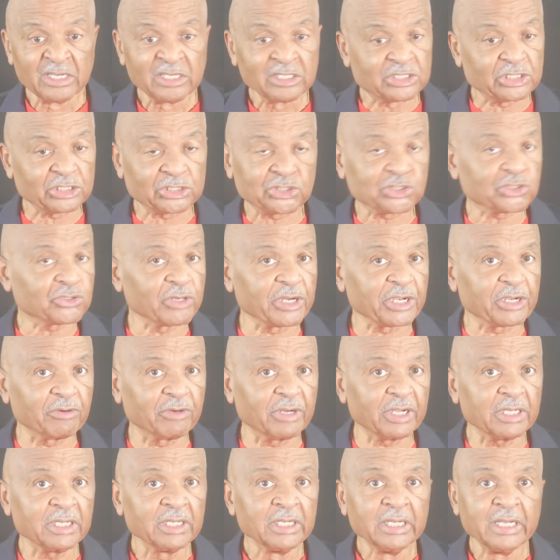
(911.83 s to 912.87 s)
to trigger
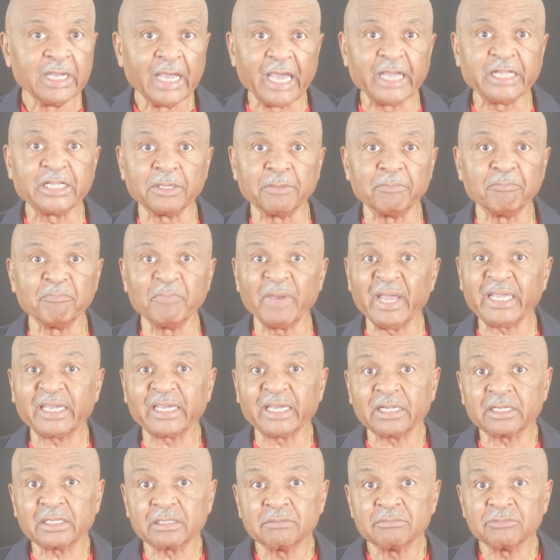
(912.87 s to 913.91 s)
it and to make
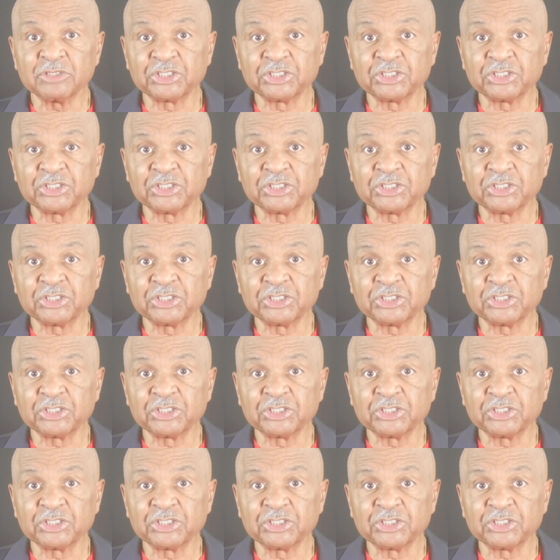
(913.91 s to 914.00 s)
it